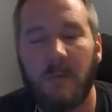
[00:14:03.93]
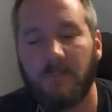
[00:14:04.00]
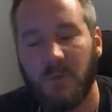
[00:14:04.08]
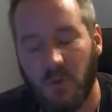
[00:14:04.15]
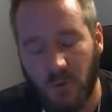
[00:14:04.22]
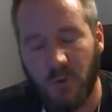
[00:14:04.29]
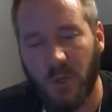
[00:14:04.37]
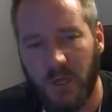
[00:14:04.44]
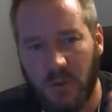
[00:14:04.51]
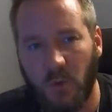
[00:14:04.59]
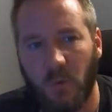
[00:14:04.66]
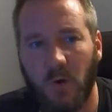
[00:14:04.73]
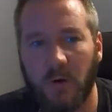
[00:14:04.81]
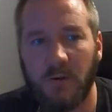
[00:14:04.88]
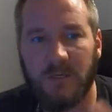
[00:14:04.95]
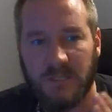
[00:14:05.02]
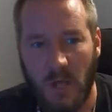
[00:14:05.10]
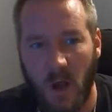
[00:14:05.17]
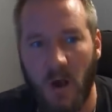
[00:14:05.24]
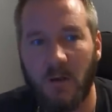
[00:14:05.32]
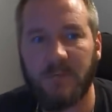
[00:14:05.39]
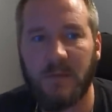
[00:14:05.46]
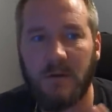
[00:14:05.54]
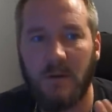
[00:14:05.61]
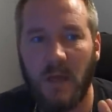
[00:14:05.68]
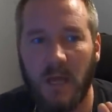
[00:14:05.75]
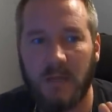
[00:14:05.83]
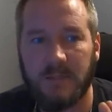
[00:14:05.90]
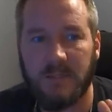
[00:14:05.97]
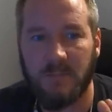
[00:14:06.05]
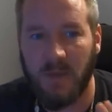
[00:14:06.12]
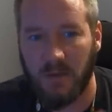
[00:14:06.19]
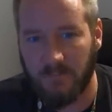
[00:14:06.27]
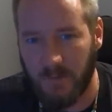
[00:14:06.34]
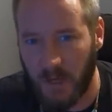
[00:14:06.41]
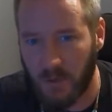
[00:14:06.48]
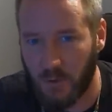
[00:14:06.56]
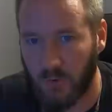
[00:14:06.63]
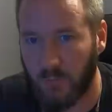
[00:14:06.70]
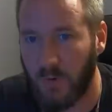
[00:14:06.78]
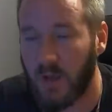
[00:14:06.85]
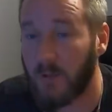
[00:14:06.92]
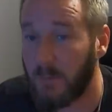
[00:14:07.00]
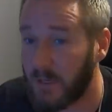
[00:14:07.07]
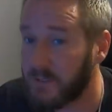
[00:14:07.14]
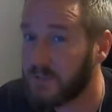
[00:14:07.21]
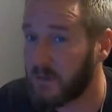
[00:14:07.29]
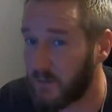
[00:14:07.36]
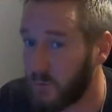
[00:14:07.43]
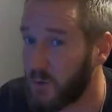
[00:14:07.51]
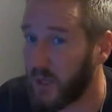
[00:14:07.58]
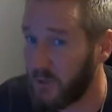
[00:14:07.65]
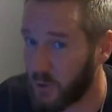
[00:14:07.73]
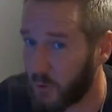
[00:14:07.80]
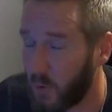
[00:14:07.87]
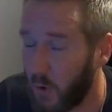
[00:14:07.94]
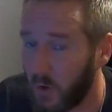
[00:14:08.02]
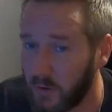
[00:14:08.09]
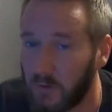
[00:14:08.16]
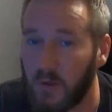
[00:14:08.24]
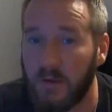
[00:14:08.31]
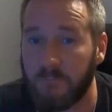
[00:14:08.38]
you should change your oil as often as the manufacturer recommends that you change your oil.